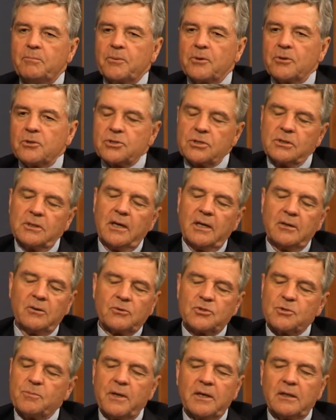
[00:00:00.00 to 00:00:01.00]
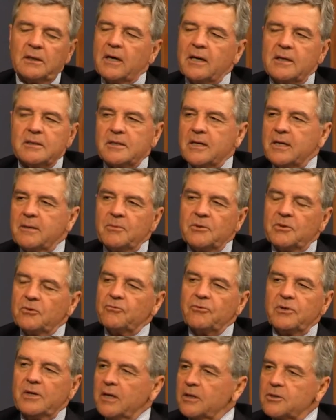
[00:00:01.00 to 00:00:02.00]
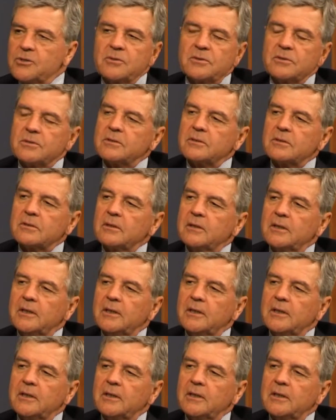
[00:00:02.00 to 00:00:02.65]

personally, I don't spend a lot of time with the financials.